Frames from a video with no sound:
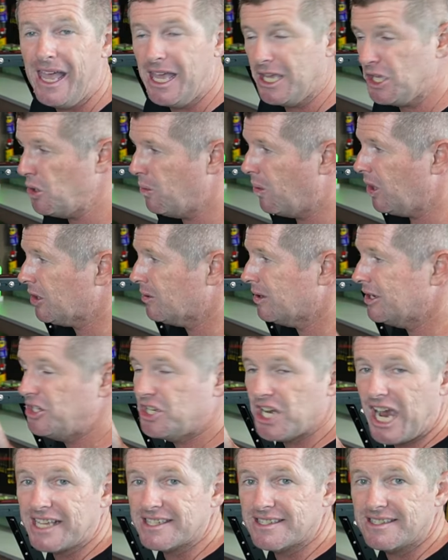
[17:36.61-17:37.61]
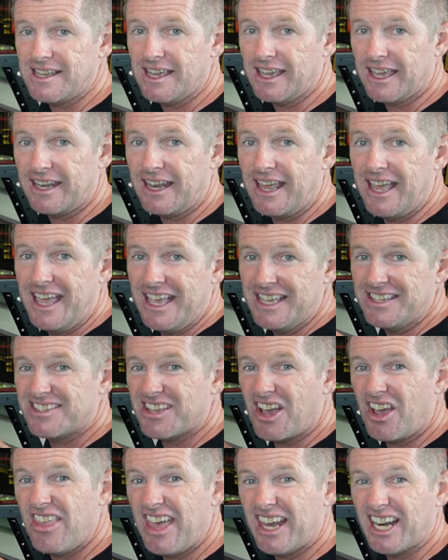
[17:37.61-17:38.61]
You want to adjust it
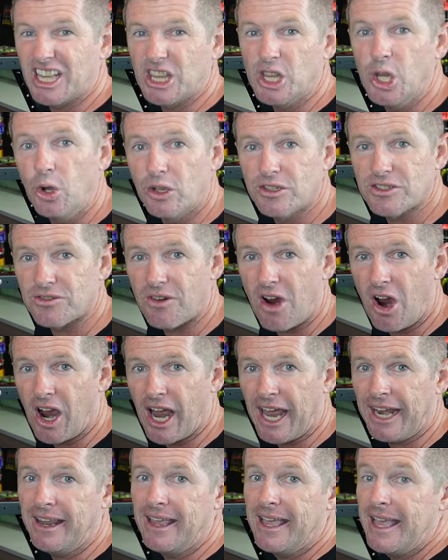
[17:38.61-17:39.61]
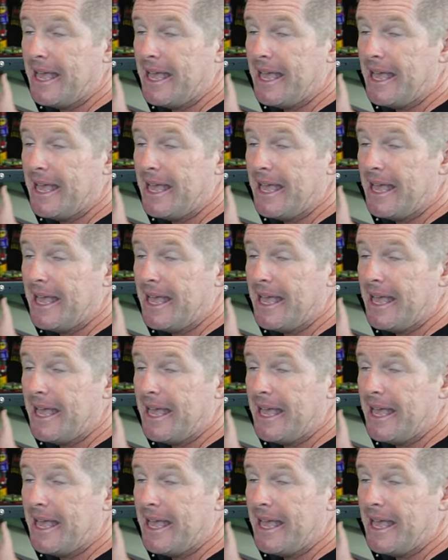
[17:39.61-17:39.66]
so that it looks right.